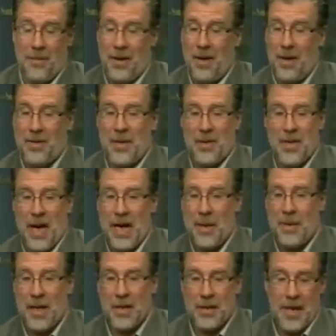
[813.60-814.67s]
society,
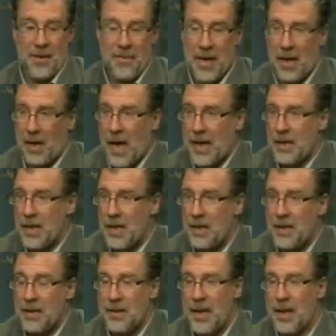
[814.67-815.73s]
because they've been
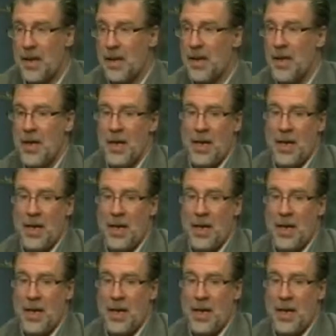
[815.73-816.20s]
elected, they're